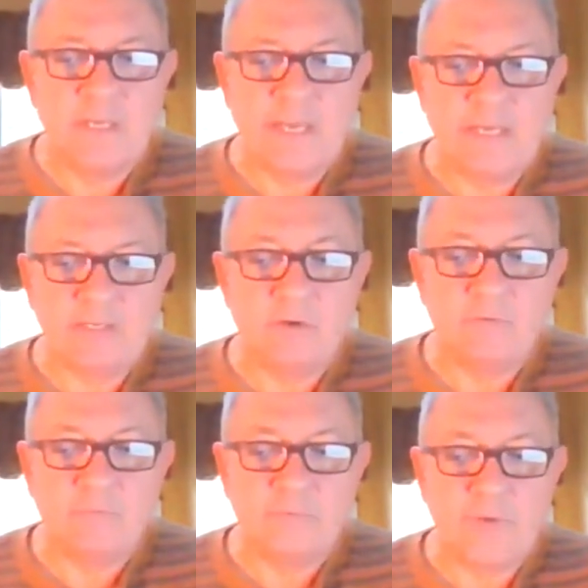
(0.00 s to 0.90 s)
And
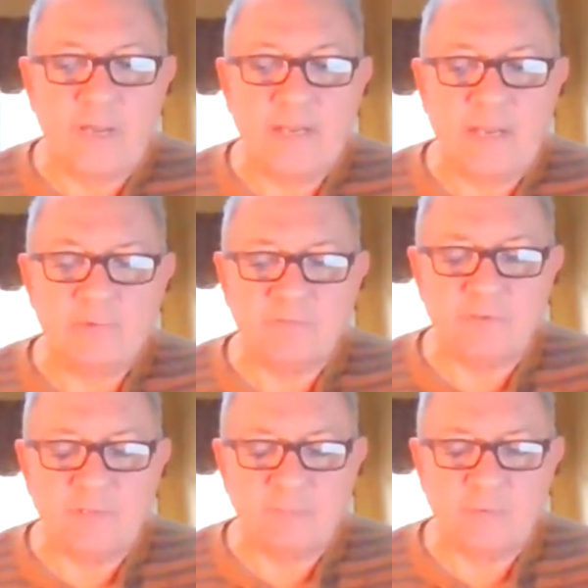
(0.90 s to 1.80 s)
code enforcement, I was
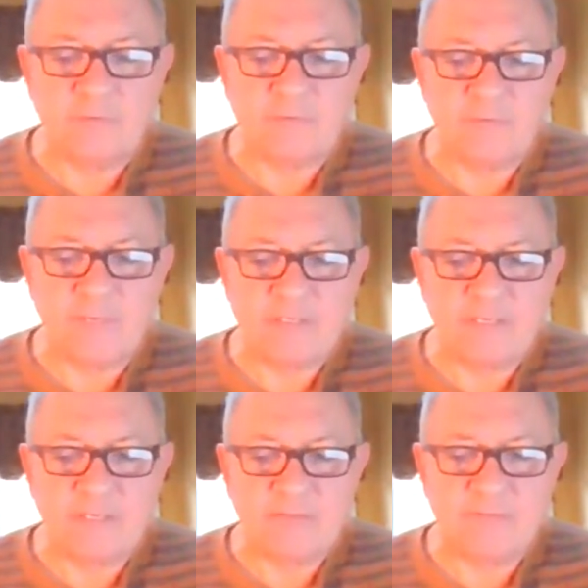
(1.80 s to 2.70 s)
under the impression that to
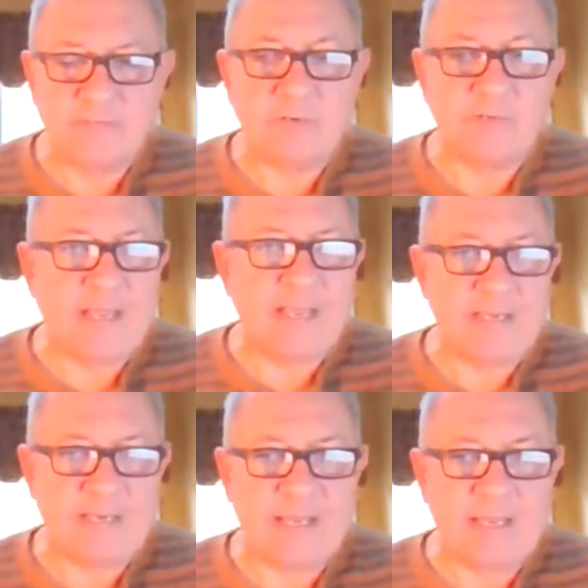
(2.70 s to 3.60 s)
get a CO, you
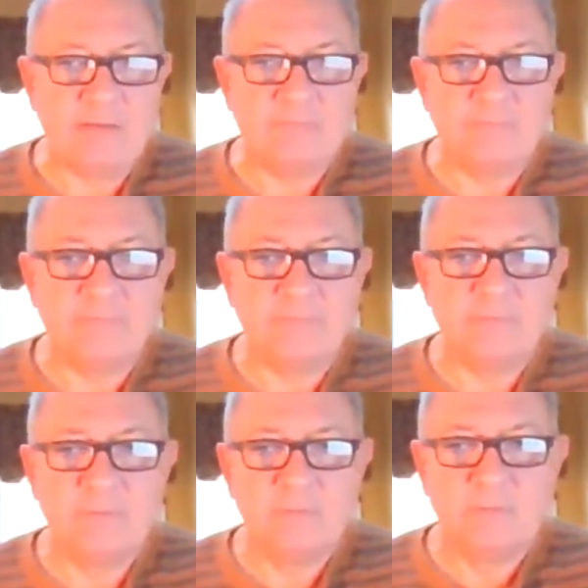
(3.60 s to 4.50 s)
had to have,
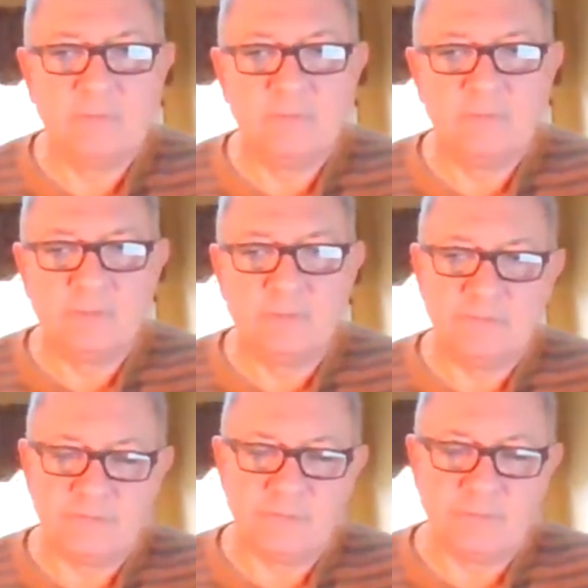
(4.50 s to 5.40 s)

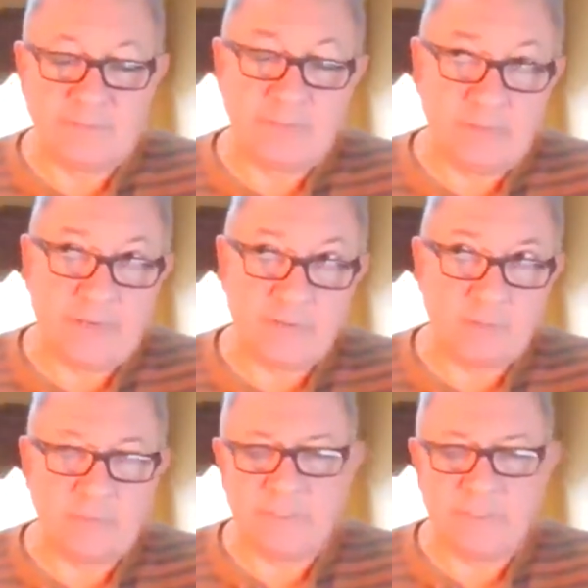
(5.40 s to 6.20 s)
this is what the international